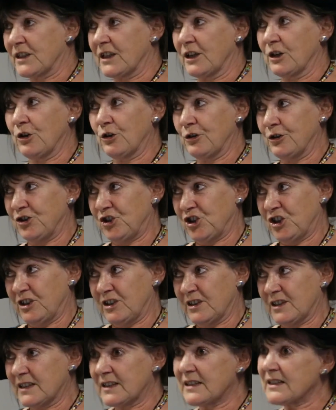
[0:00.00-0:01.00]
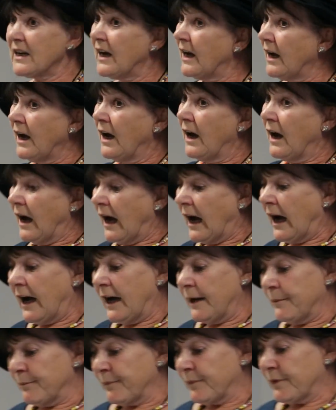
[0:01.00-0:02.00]
psychologists,
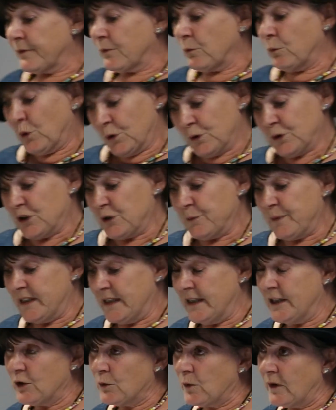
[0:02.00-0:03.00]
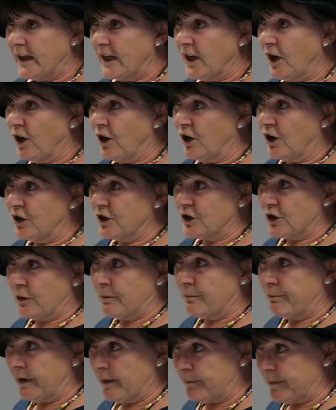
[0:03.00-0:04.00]
I want to be equally hard
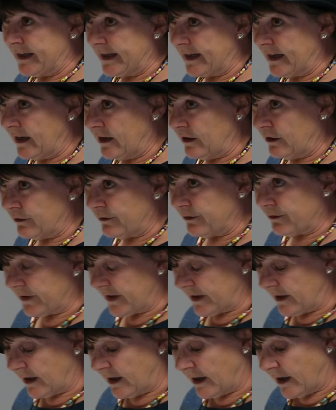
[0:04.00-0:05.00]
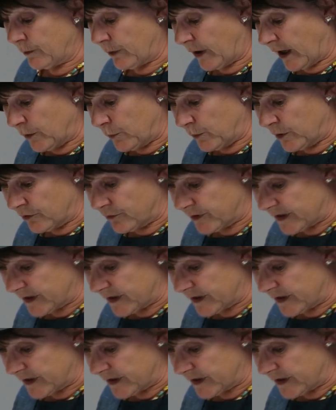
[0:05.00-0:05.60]
on public health, and I will